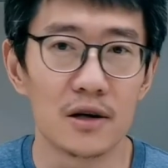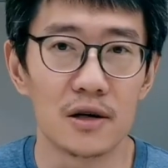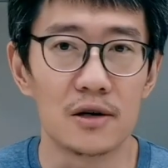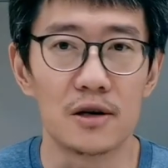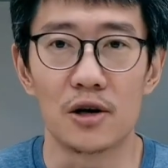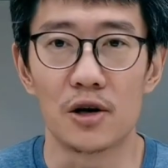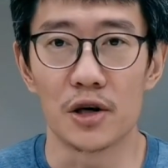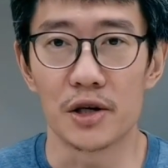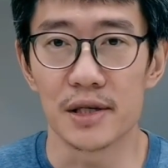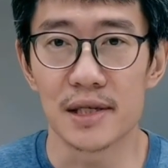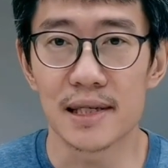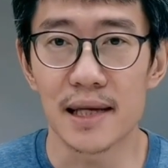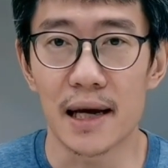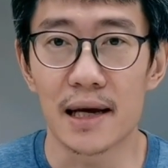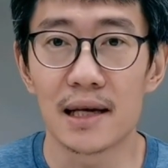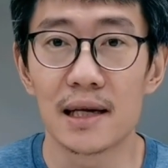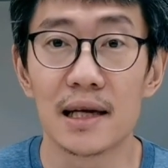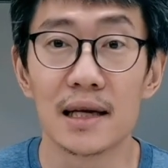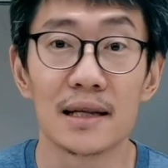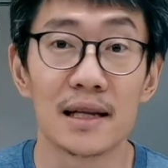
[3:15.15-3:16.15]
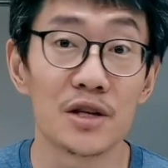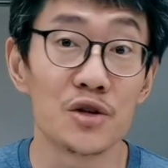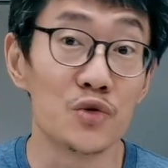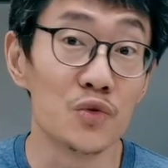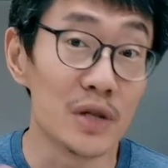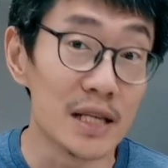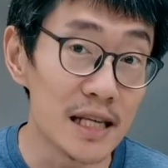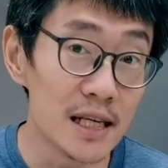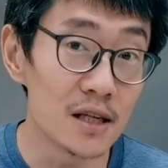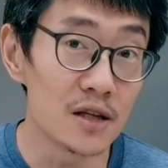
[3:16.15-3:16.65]
or your cycling, then you
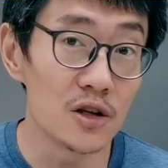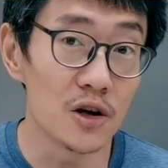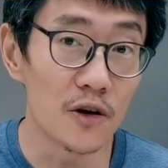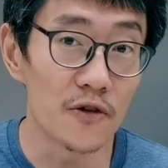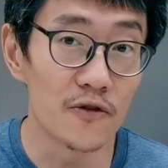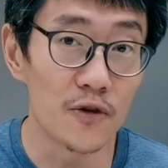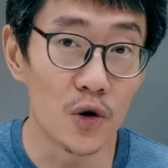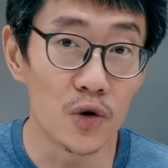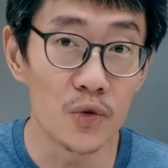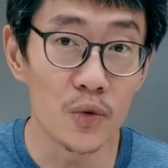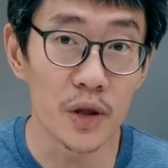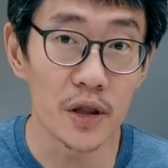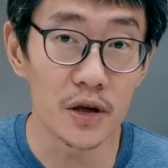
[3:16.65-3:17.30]
need your phone with